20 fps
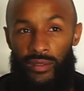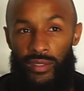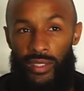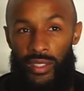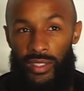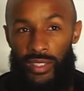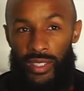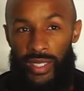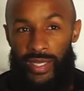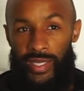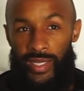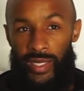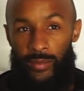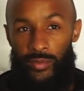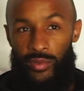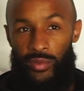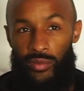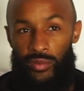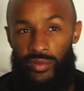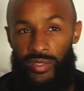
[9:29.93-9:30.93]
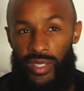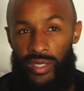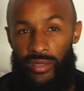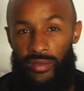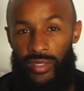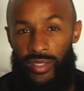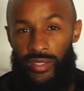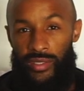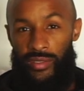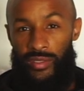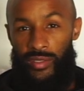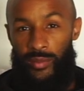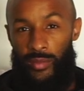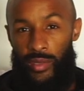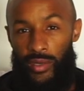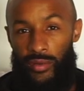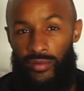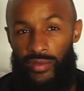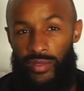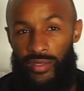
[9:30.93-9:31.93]
London Academicals take on Islington
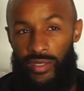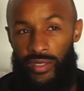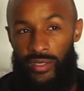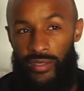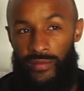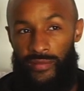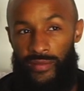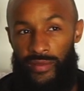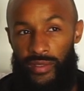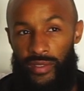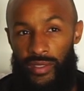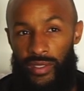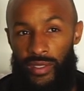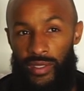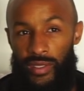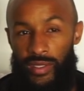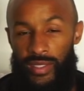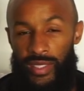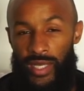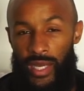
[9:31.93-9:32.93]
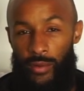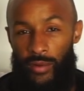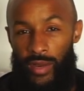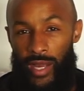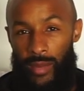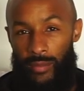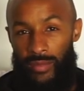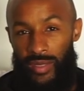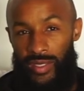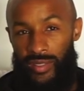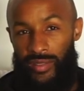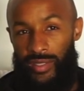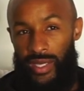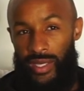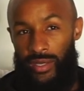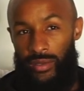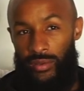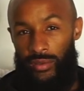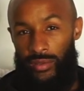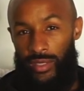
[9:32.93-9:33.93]
Borough Reserves. Tower Hamlets
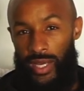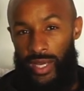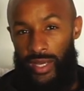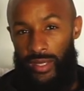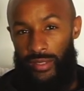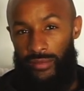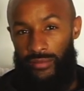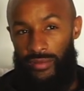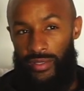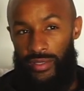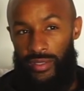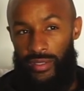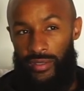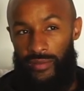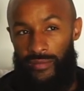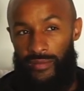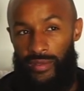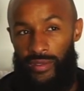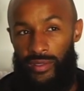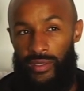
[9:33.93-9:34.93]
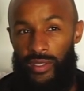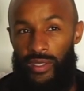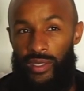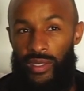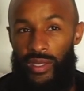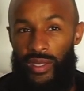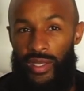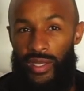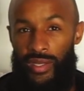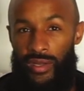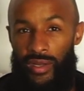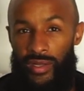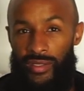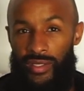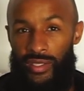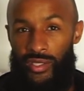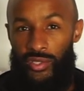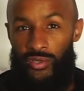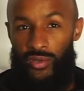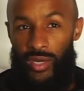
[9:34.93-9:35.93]
take on Hackney Reserves.
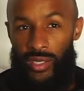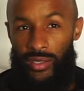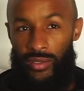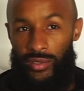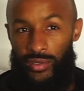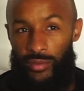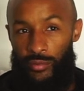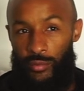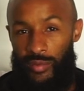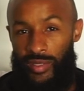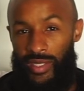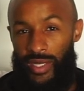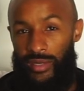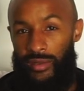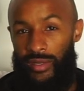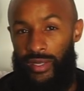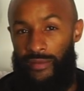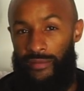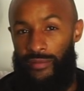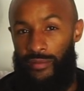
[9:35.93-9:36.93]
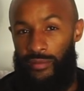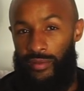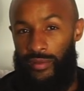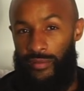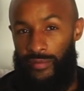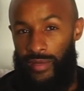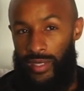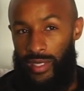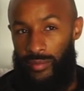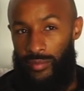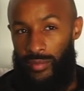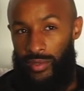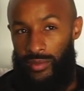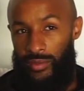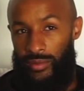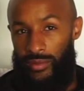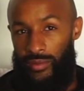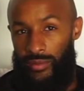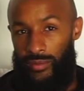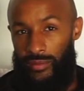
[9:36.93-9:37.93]
United Dragons will take on Enfield
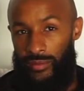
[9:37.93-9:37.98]
Development.